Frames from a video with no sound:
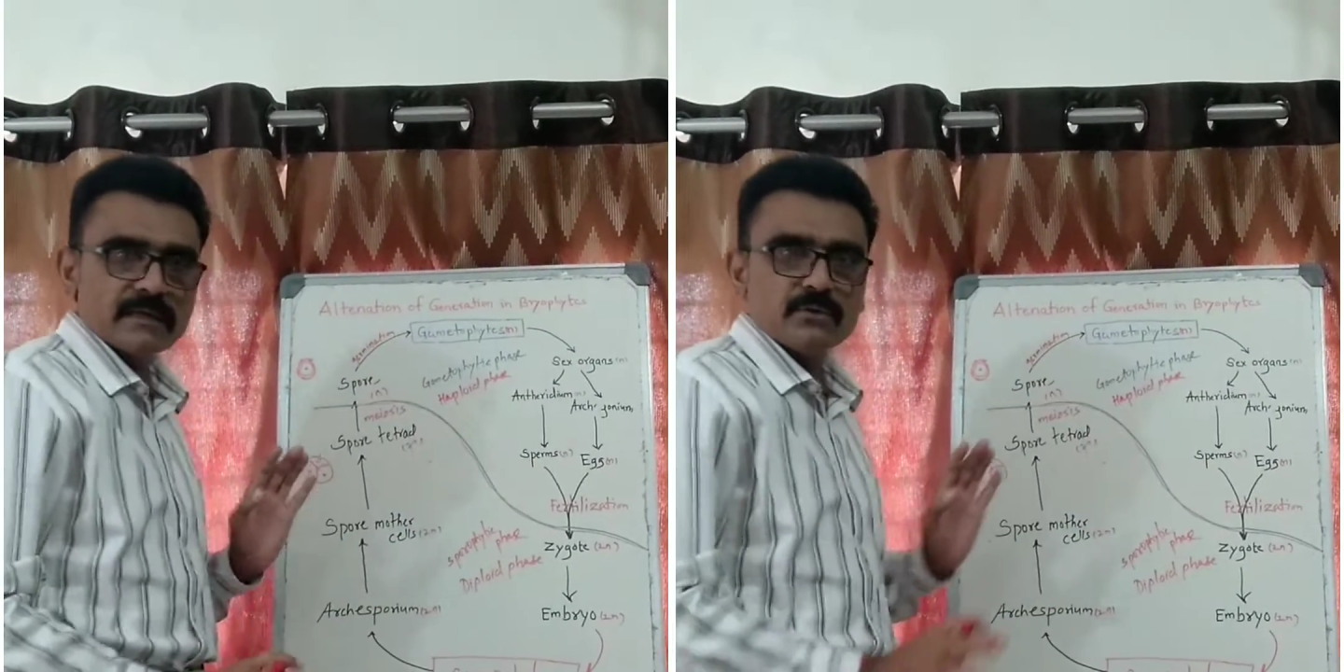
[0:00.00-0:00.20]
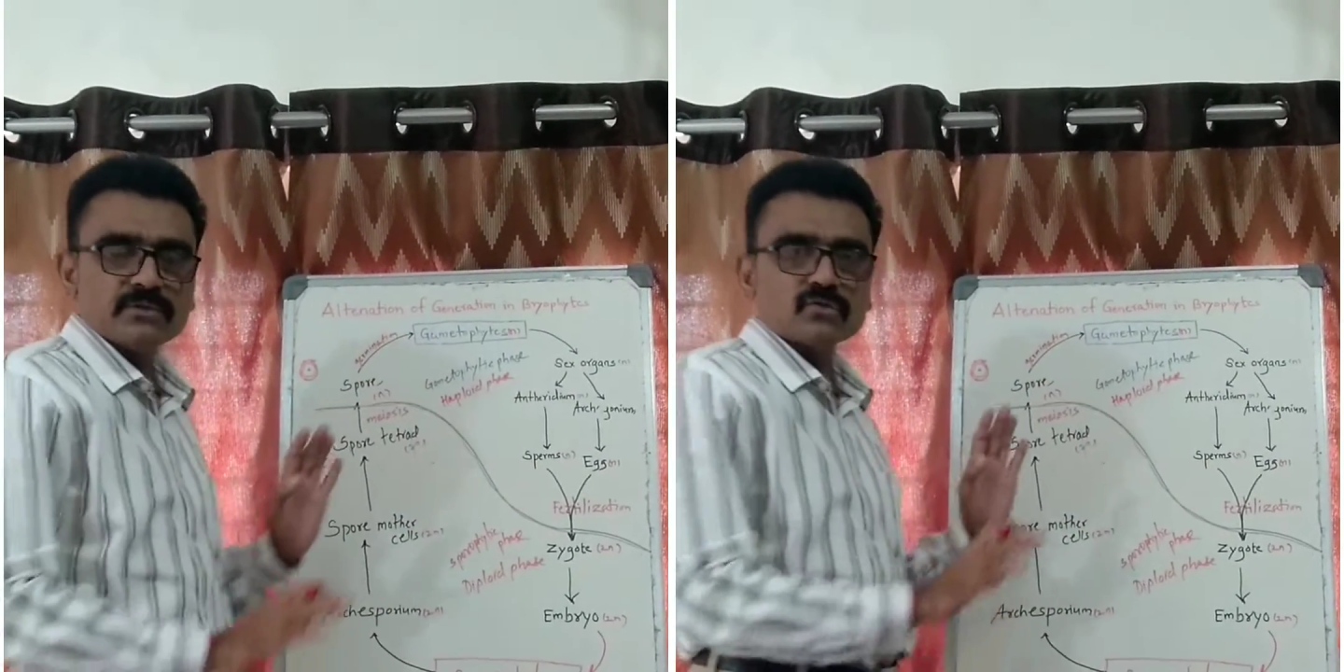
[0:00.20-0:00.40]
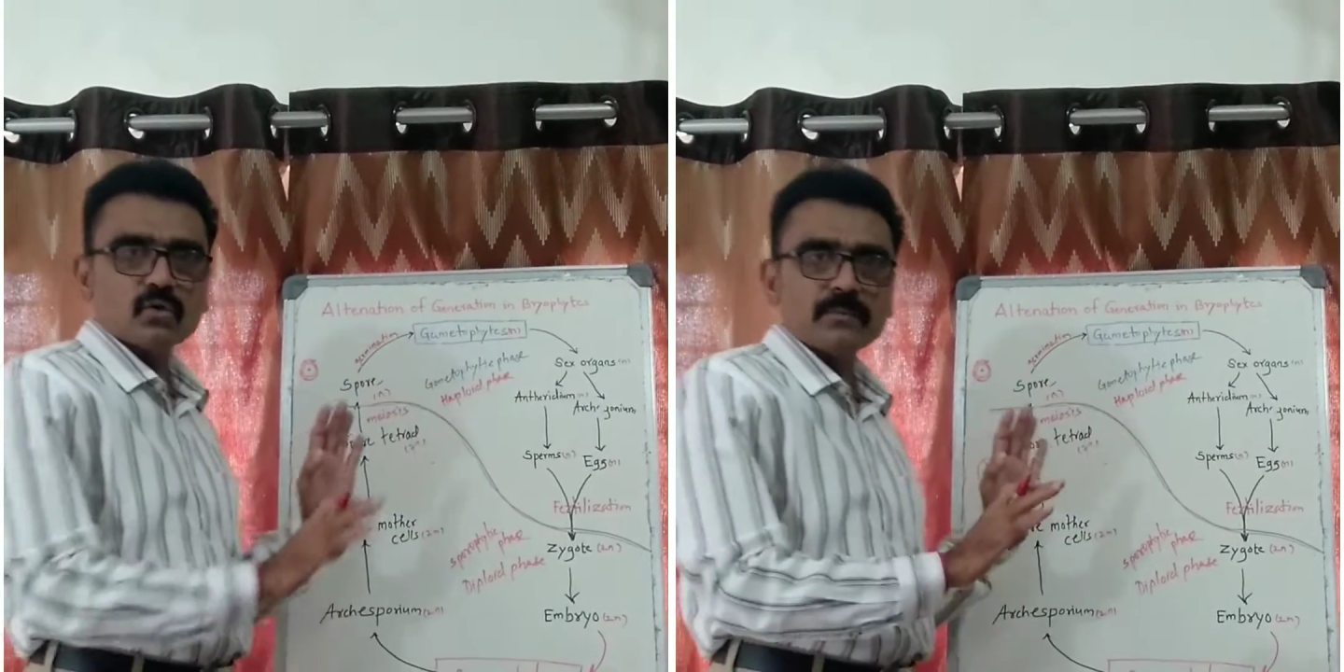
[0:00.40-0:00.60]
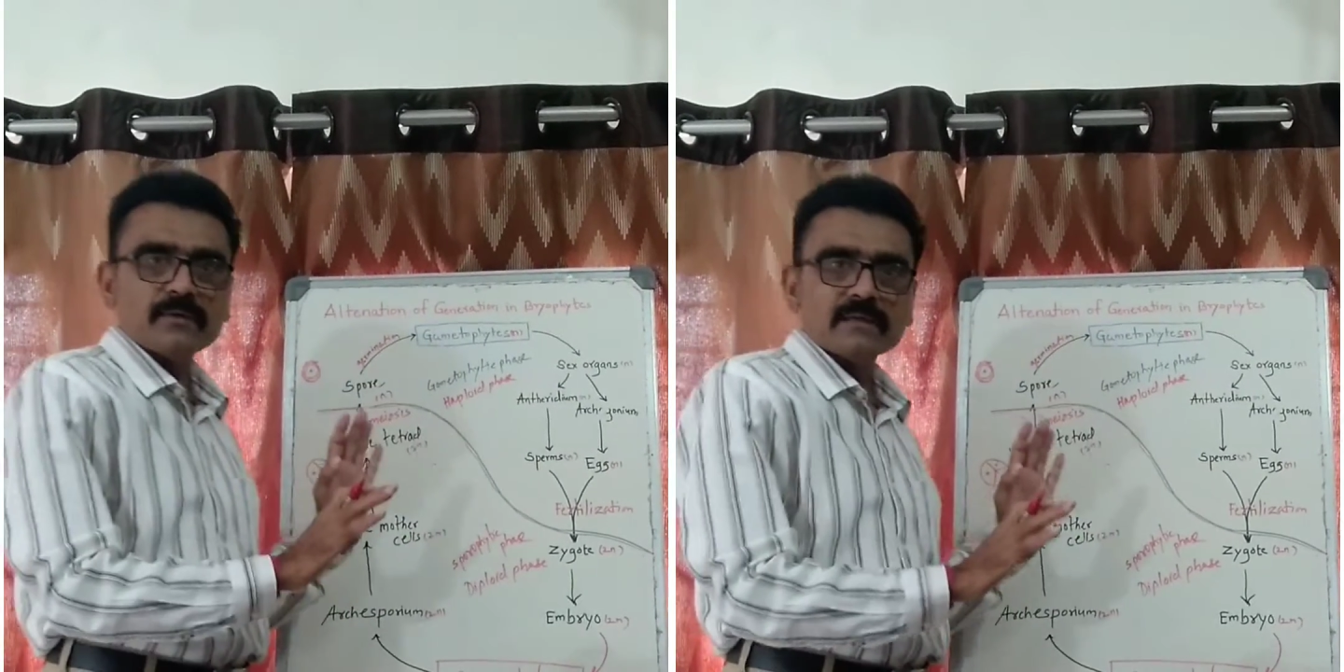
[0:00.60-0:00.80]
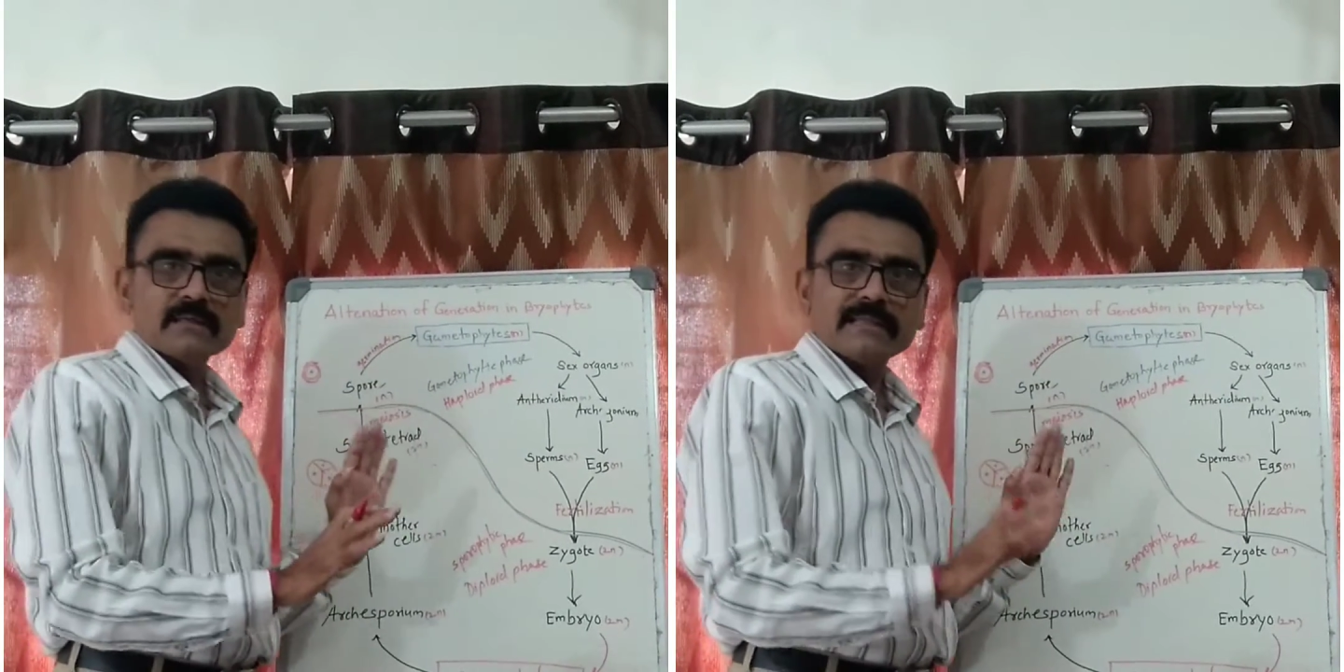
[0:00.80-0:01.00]
we stop
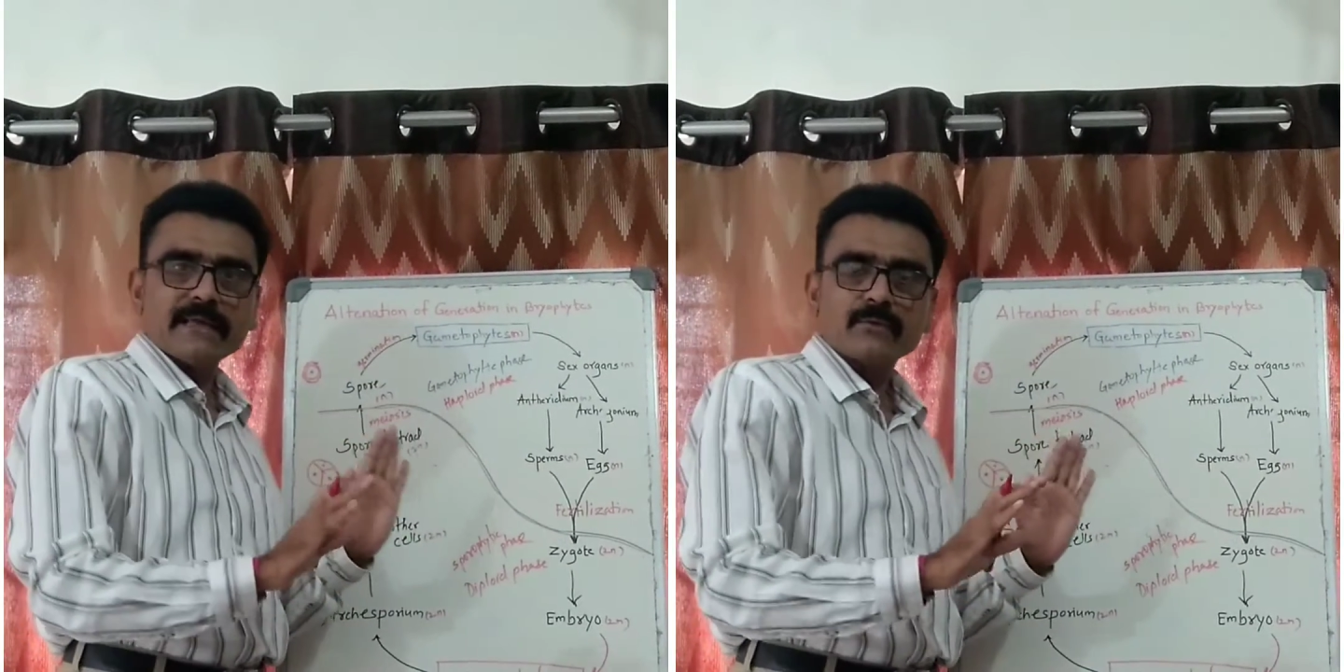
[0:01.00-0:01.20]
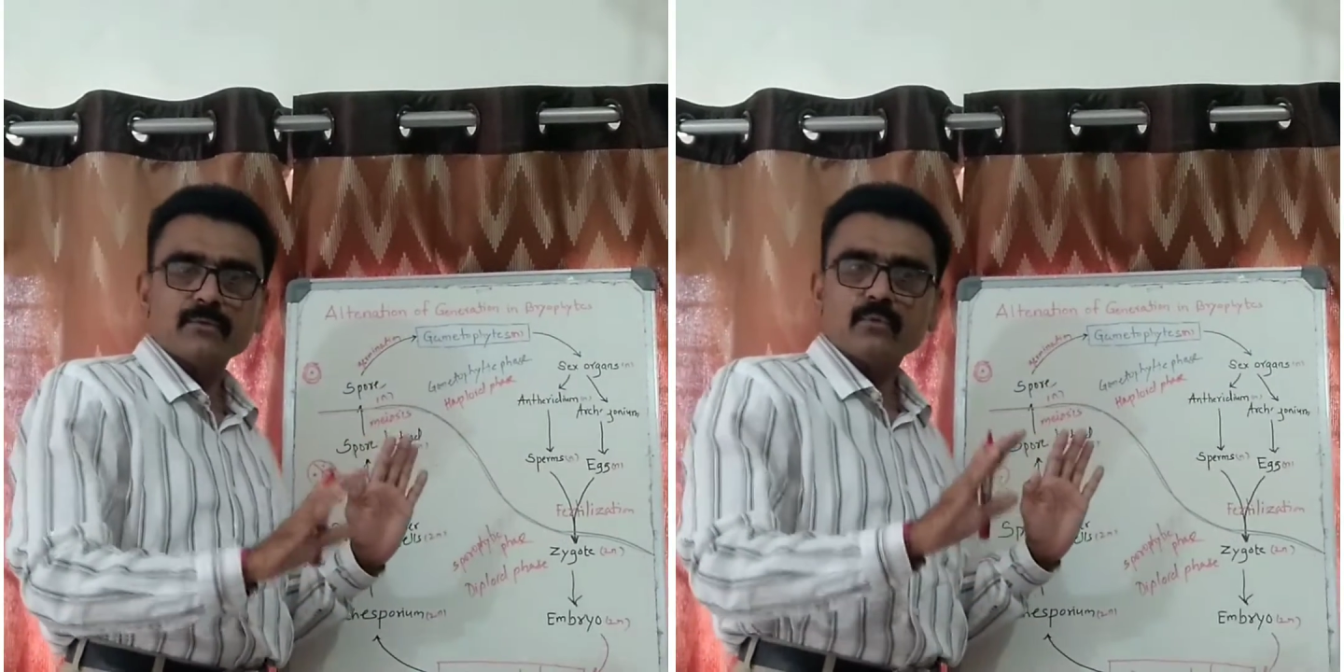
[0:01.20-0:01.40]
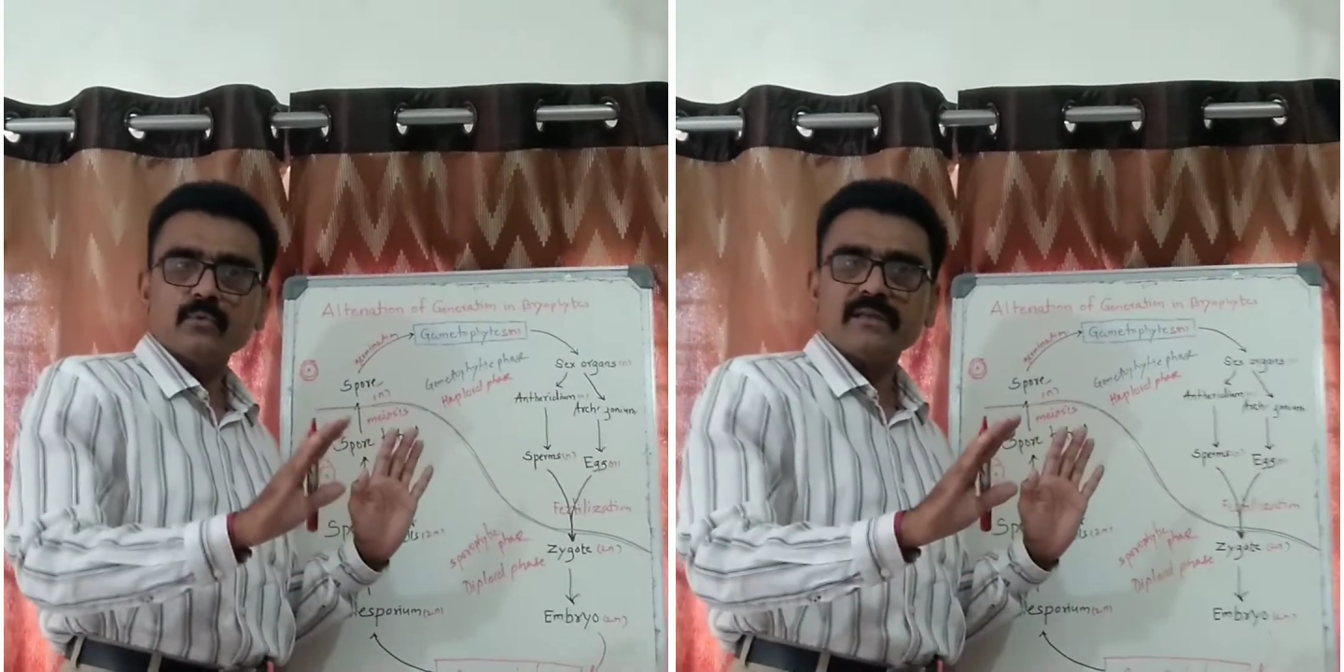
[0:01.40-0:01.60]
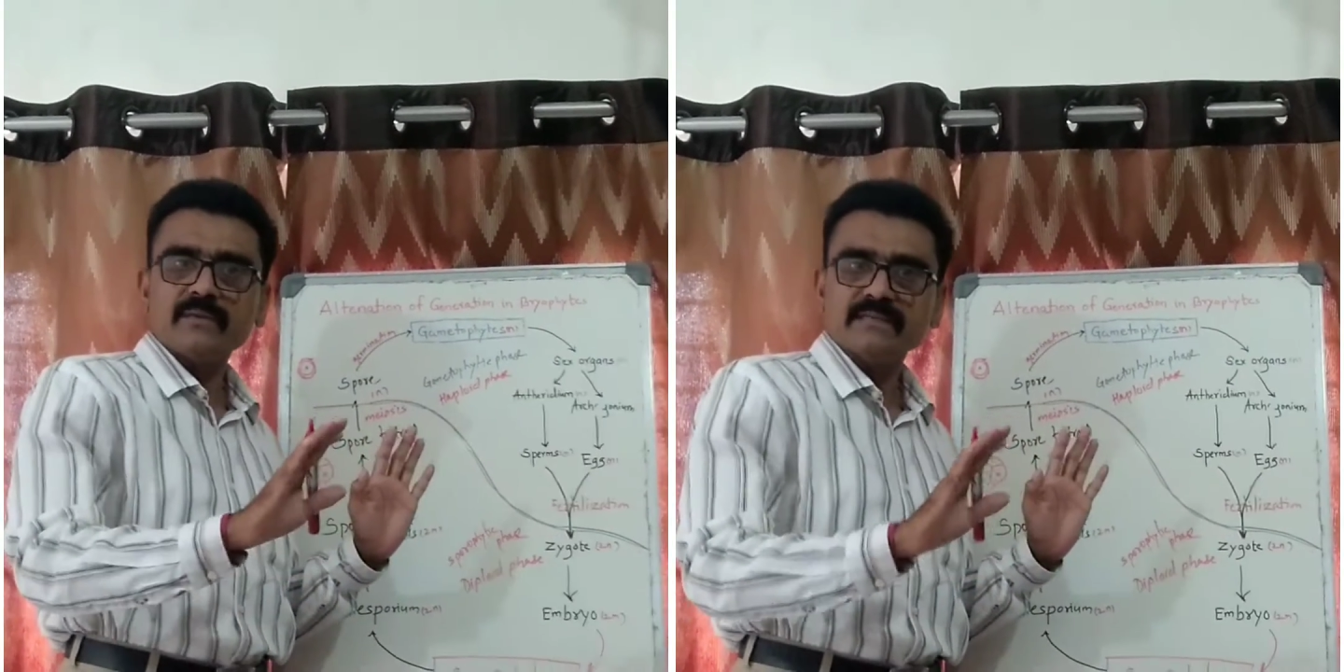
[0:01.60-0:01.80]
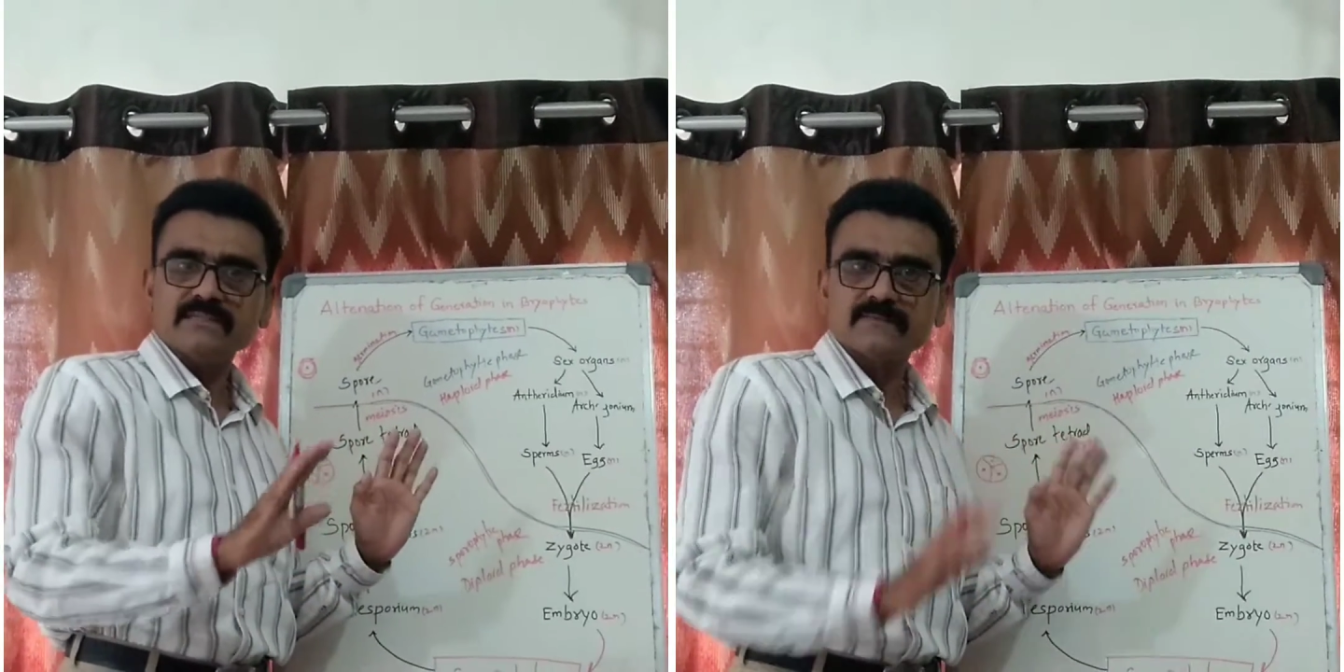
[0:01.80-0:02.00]
here. Thank you very
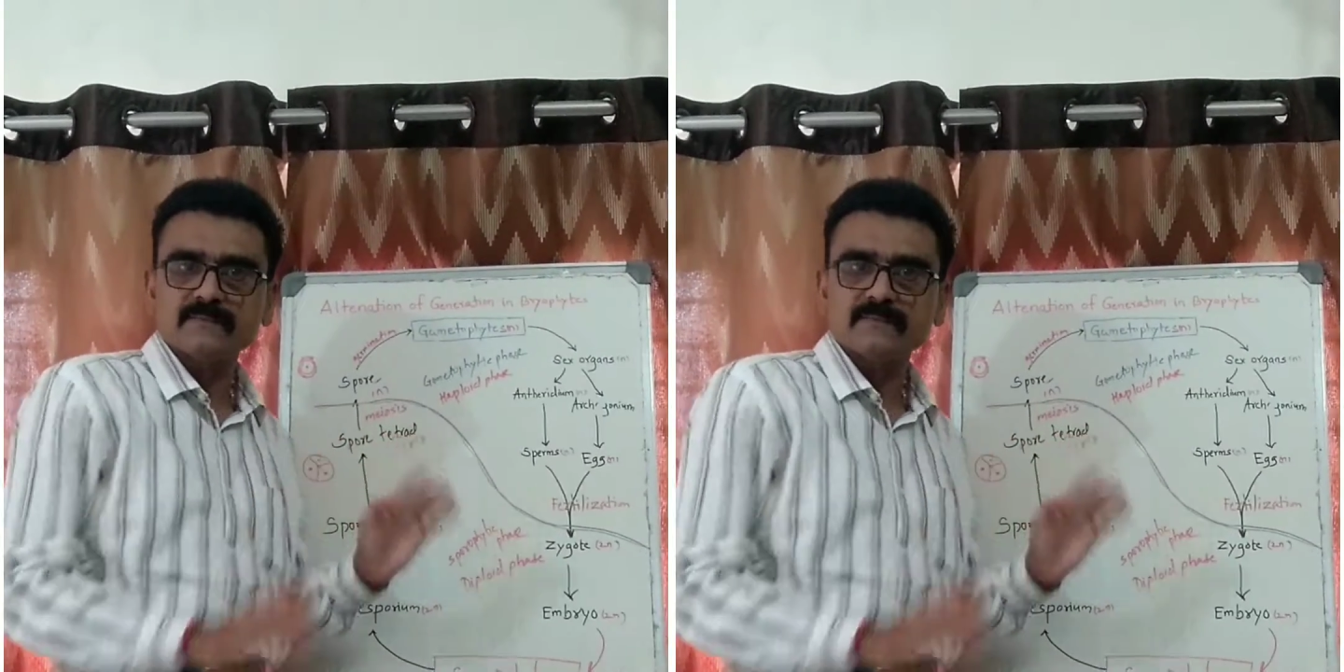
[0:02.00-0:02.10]
much.